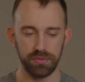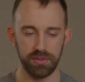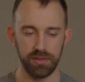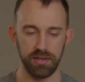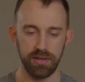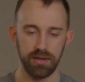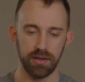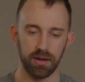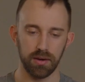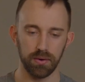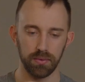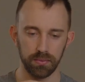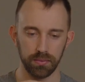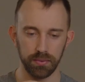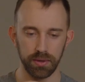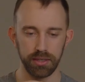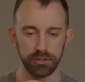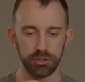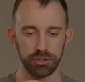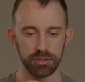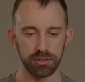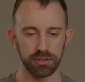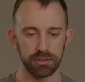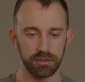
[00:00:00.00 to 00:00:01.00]
the
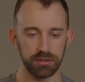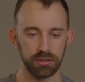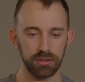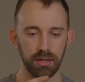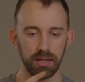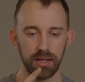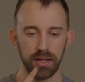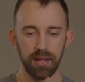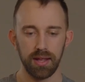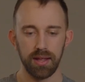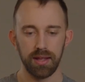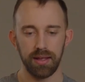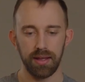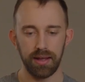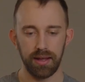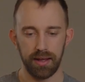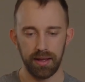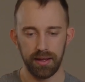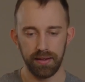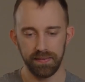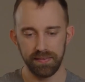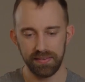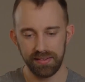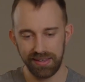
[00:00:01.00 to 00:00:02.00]
original
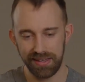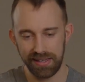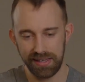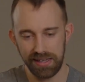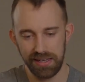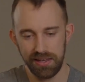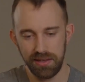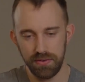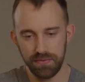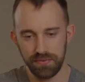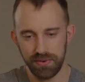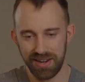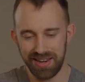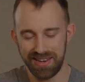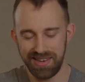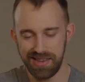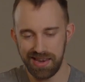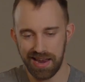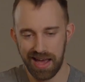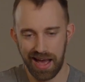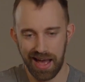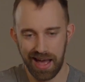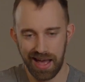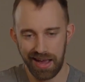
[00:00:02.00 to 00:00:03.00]
Eve
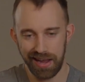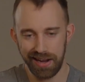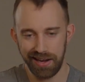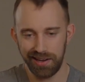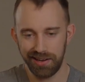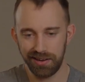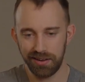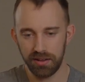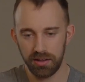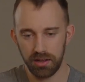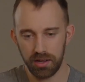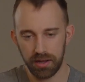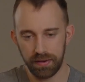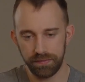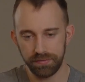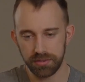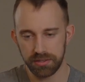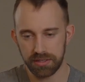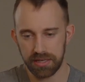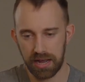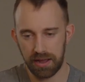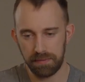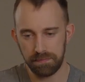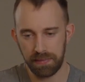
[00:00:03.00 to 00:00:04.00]
9 off the
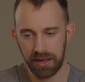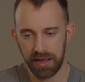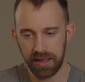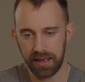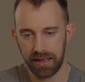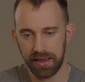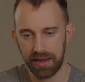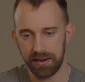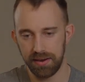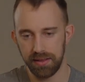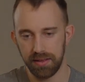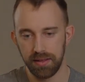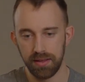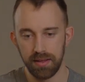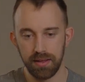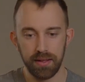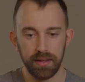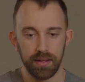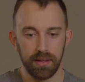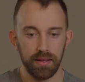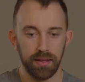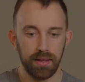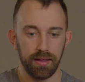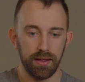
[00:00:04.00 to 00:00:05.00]
top of my head.
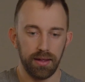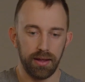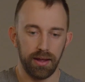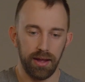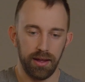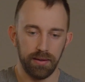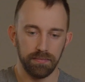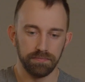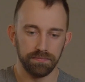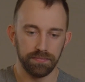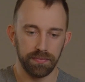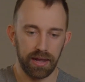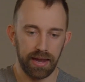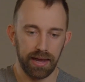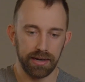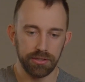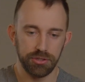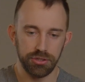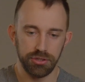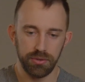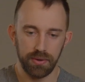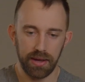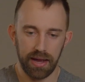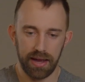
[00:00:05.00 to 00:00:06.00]
I
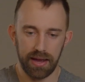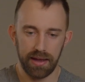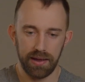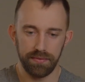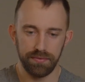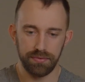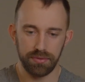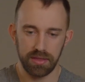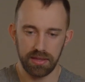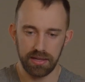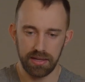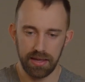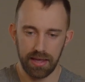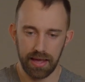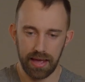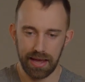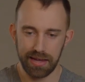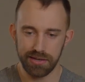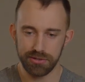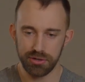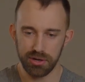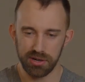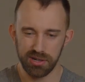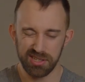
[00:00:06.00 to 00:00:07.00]
do have the
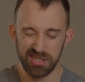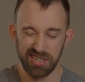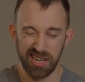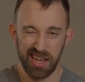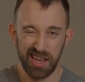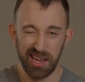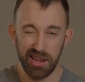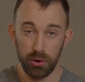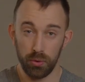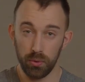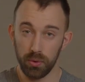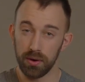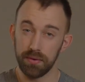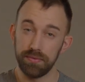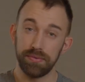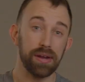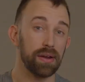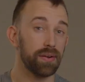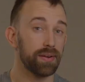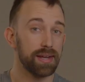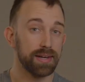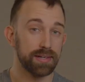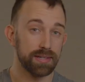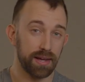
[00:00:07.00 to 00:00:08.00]
SR10 or a
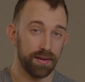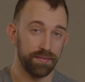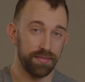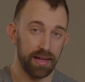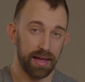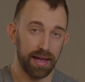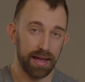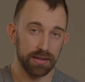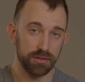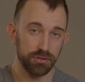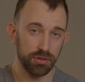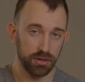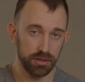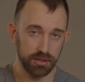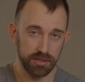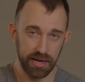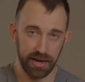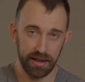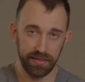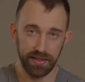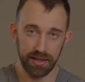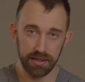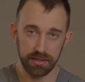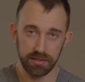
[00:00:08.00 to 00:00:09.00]
variant of the
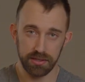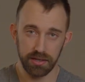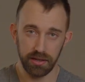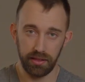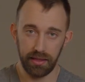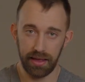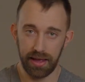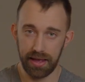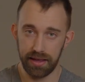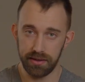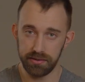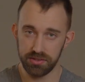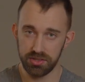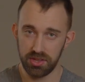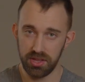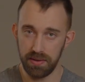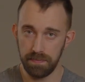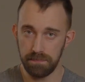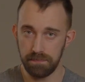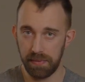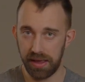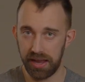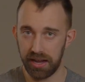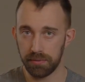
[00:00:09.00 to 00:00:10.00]
SR10 that still has the
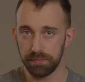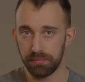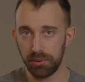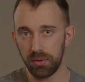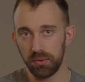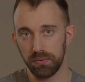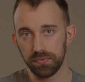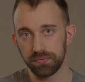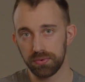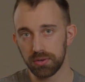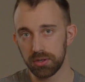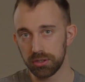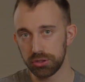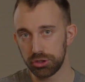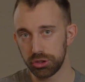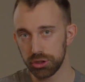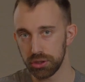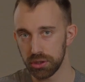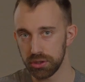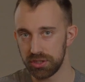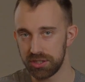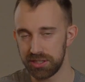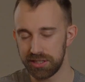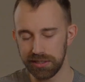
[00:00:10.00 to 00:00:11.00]
Magpul
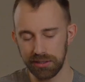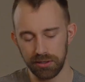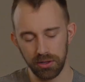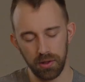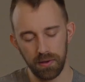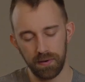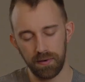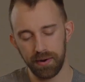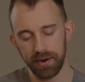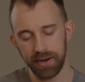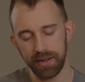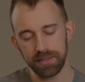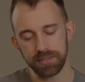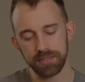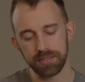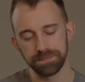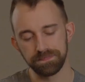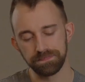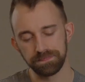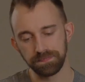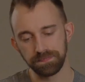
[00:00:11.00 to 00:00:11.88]
furniture still on it.